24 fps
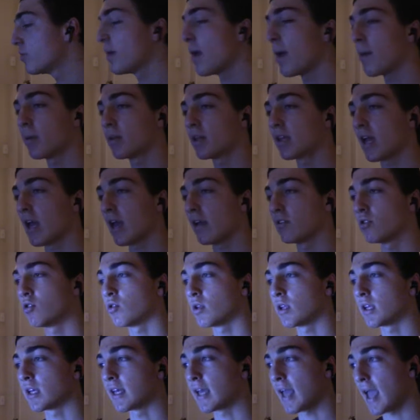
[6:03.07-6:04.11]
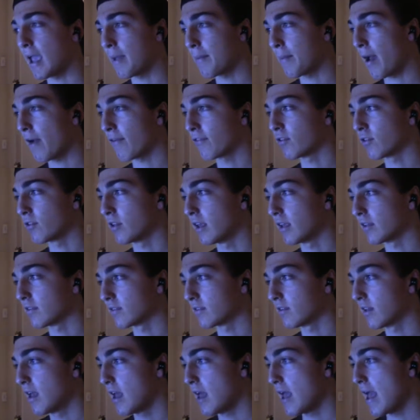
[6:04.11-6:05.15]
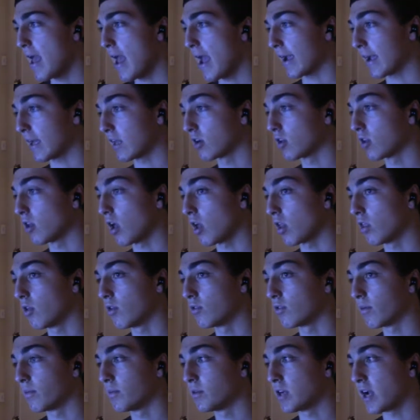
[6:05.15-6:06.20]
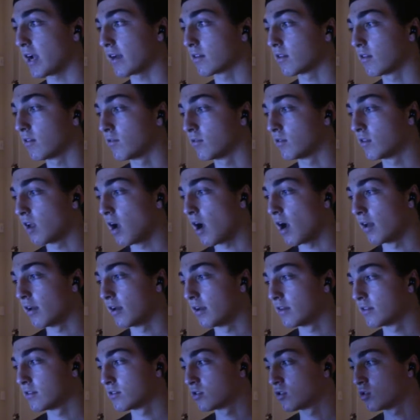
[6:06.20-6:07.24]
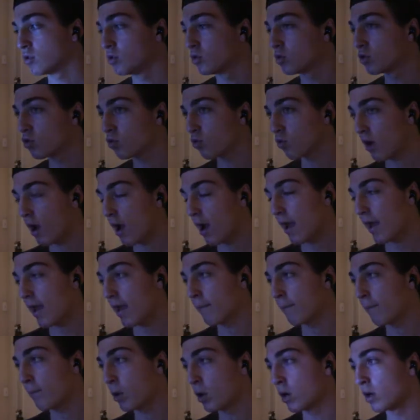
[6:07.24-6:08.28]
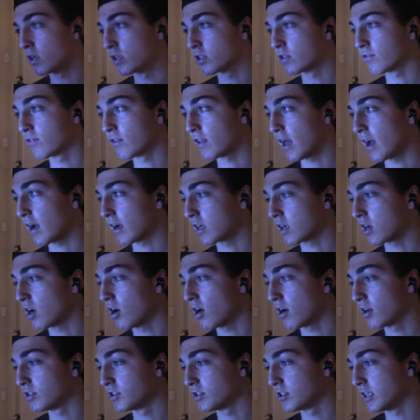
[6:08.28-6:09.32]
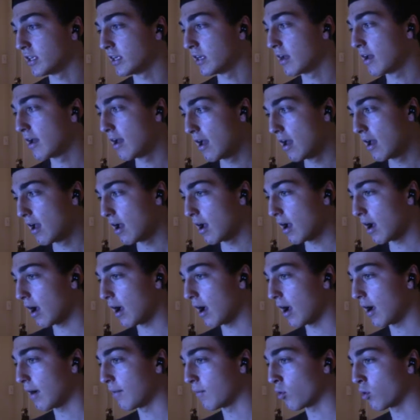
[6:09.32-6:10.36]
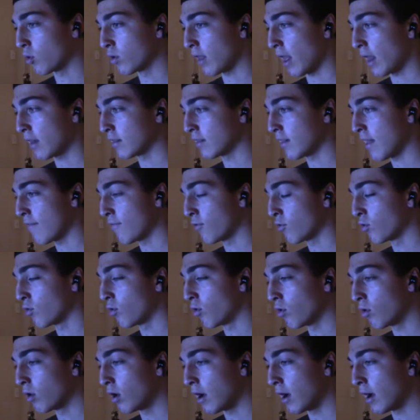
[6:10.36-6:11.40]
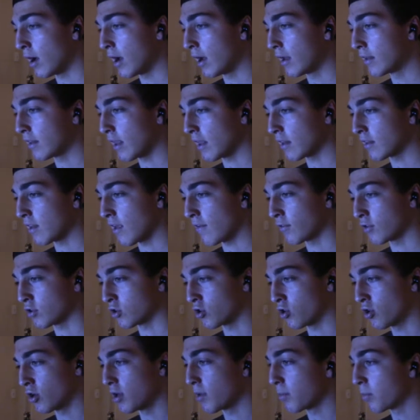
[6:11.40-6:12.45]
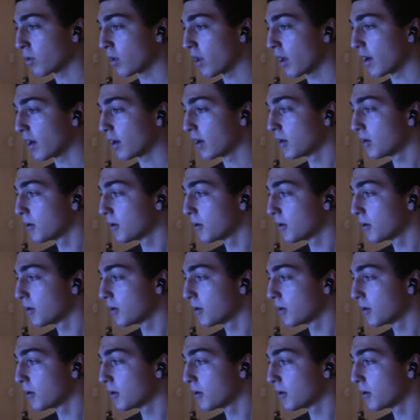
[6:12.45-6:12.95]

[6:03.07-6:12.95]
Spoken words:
able to get into a game after this and get a lot of those objectives done to try and push for that Akanji or that level 30 player.